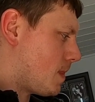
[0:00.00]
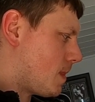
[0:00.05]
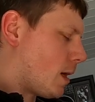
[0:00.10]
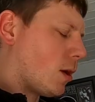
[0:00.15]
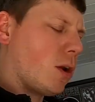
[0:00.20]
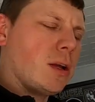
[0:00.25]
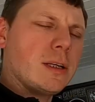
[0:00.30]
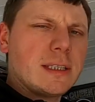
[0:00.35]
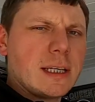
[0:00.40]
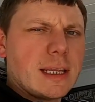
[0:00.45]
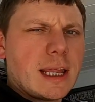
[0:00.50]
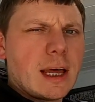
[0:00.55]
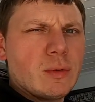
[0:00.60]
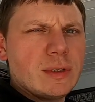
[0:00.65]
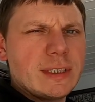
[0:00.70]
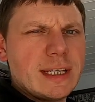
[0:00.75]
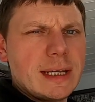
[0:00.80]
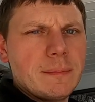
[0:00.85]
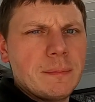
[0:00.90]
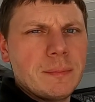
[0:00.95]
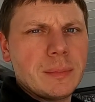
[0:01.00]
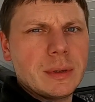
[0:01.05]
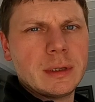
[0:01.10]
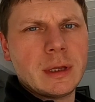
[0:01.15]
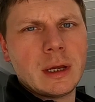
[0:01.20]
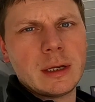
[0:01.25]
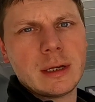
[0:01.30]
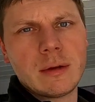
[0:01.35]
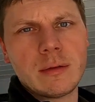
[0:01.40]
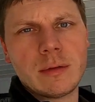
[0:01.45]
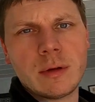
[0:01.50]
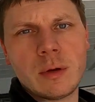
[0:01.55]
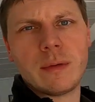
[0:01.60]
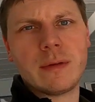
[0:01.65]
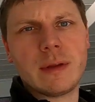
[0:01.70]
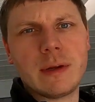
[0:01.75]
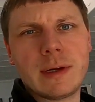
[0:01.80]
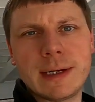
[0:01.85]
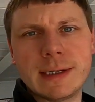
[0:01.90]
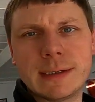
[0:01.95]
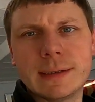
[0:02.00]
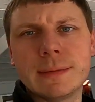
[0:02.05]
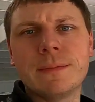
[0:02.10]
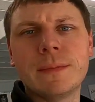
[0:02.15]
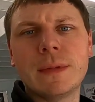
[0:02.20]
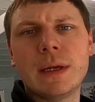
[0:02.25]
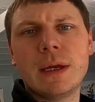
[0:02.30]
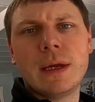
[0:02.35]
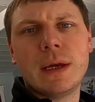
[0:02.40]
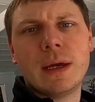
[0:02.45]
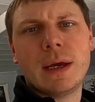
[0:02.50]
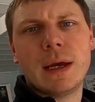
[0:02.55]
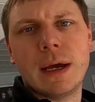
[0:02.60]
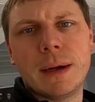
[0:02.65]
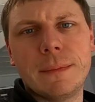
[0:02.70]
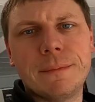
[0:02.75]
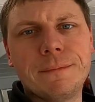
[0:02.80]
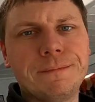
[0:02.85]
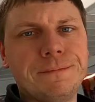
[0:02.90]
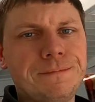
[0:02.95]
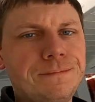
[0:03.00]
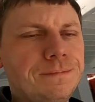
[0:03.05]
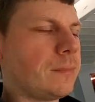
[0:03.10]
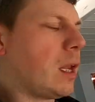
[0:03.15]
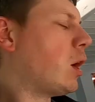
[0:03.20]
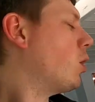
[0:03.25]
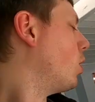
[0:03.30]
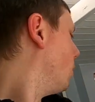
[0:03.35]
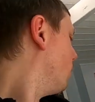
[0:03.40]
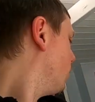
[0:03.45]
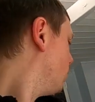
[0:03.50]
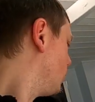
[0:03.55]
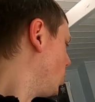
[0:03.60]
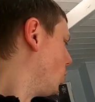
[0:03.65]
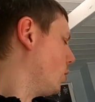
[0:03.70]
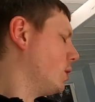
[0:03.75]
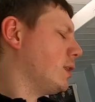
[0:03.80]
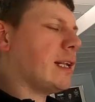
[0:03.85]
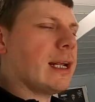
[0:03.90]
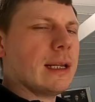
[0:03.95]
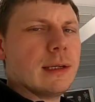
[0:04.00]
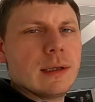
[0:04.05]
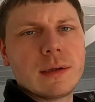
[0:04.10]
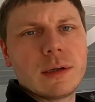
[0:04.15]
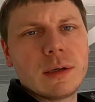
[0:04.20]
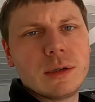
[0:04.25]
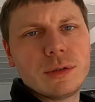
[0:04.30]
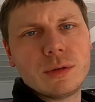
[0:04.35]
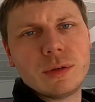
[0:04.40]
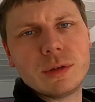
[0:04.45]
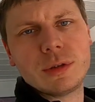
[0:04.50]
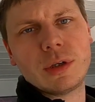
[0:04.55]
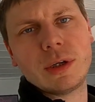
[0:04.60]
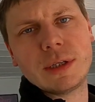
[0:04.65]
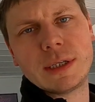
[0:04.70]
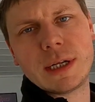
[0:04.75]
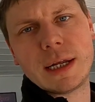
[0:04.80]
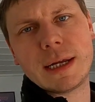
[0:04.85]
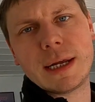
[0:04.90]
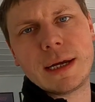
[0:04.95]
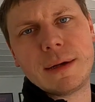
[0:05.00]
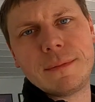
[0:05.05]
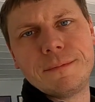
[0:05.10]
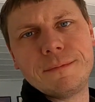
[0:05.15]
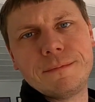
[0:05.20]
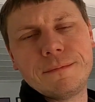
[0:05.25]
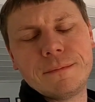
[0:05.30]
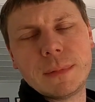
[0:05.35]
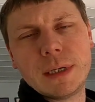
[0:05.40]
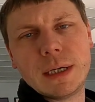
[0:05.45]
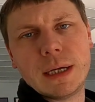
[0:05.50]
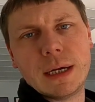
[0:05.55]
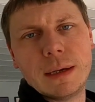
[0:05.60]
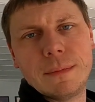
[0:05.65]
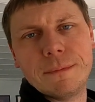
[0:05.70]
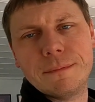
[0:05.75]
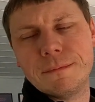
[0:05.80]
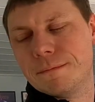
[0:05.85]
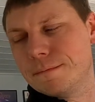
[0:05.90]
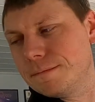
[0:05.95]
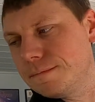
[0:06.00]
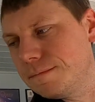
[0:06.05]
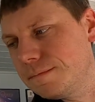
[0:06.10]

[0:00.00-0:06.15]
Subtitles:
I might say that was it, but I don't know whether it is. Oh no, side stand. I'll sort of side stand out, and